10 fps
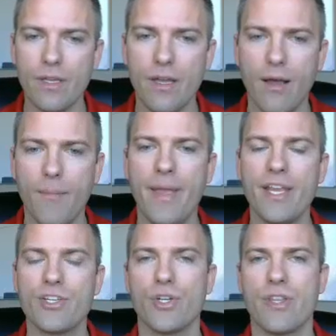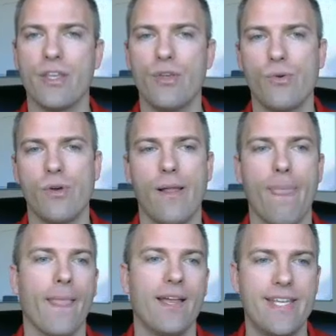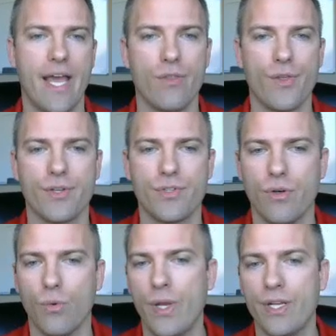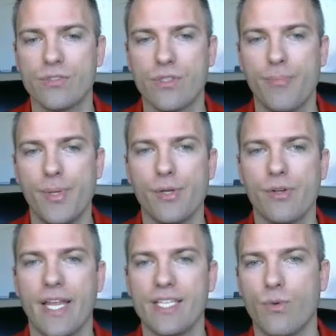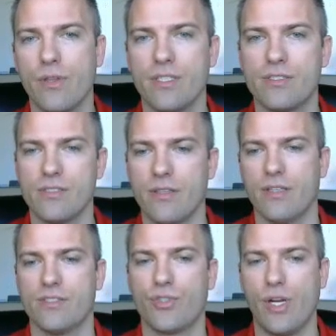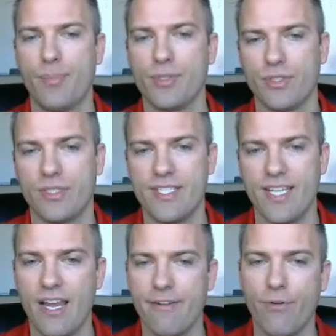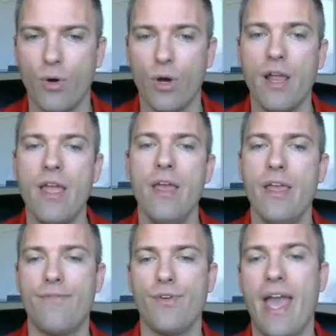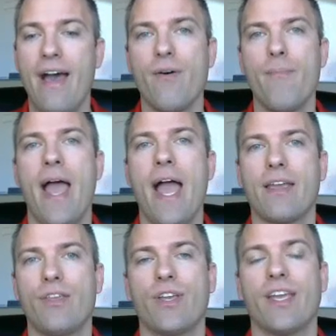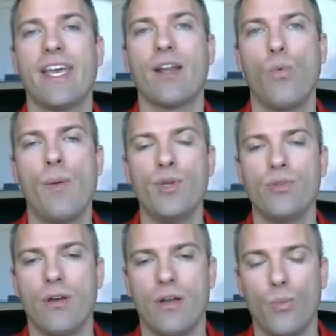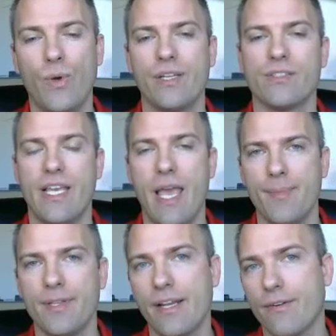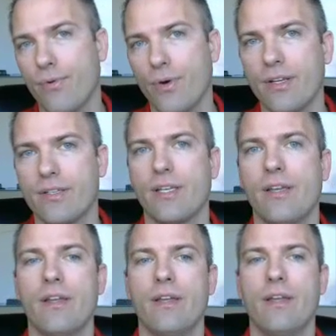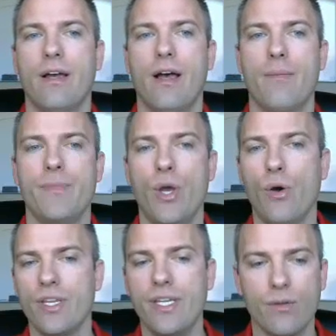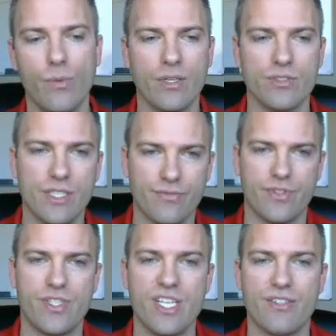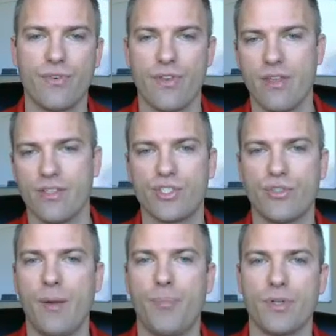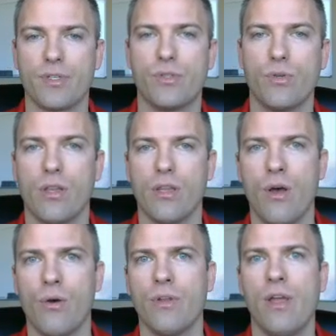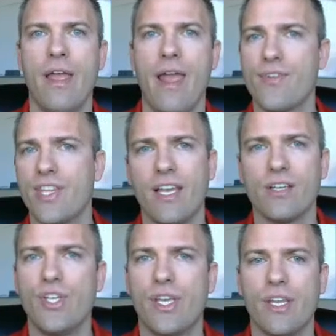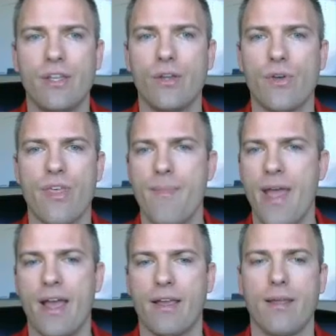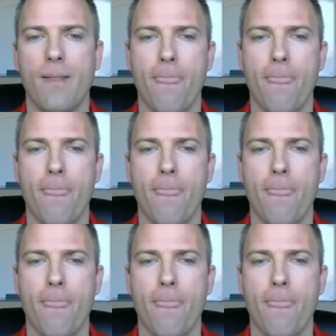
Make sure that you download it to a Windows computer. That's what the scrapers are designed for. If you have a Mac, you can get a Windows emulator for it. You only need a Windows just for the scraper tool alone. Everything else you can do with a Mac.